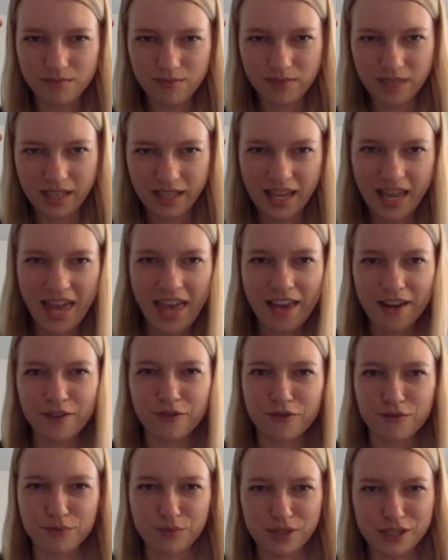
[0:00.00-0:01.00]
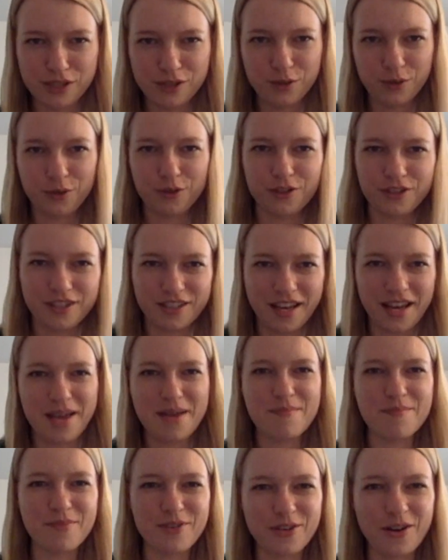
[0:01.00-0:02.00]
like head of research
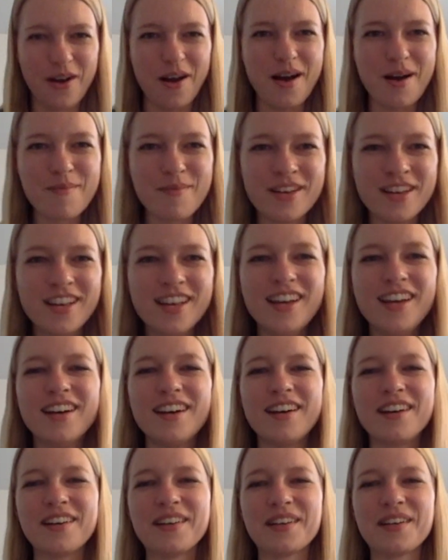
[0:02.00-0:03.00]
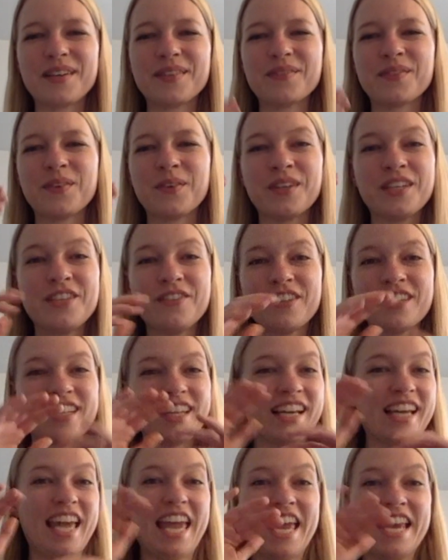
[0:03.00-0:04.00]
type job, or even
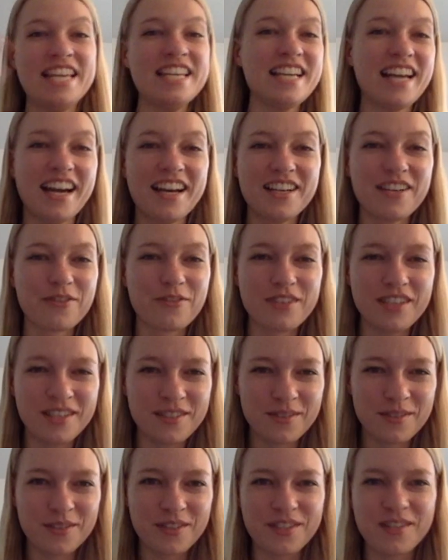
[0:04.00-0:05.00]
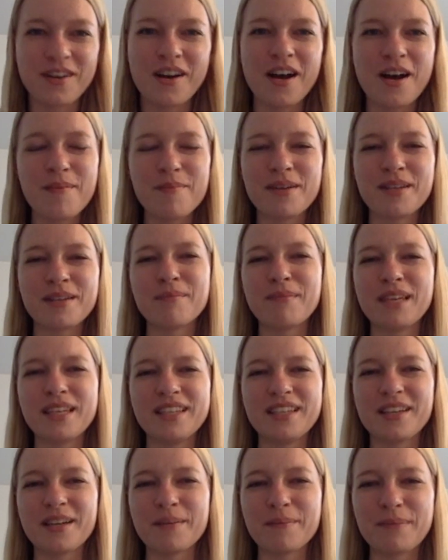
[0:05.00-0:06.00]
like any kind of research job at
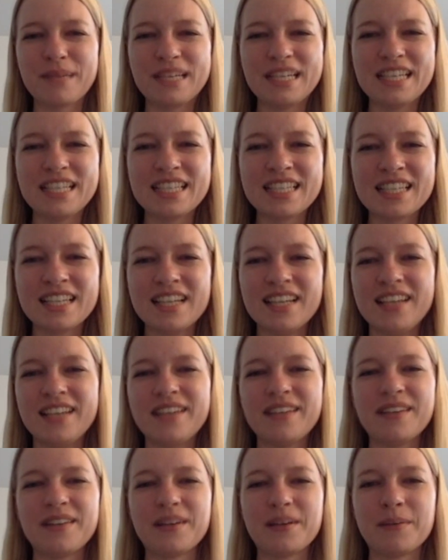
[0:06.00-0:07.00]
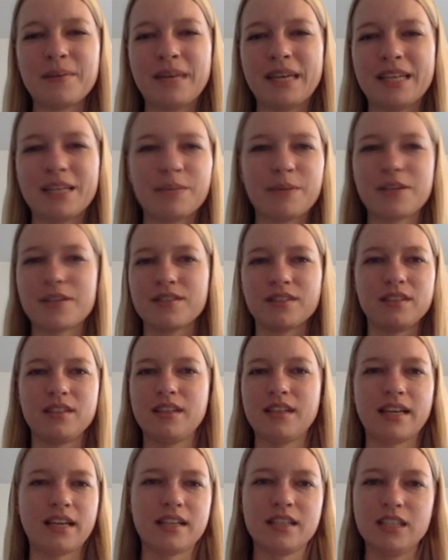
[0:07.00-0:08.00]
many companies, and especially
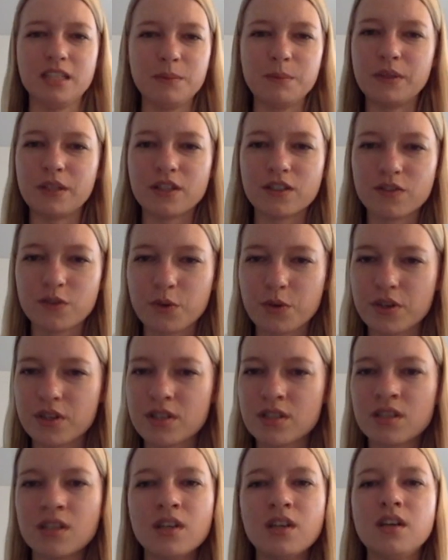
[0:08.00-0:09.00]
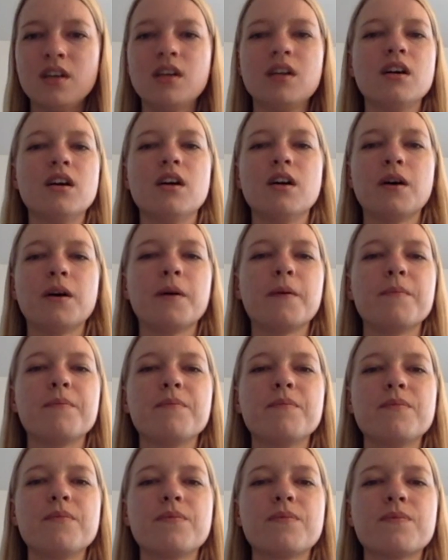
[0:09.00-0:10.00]
in academia, of course, a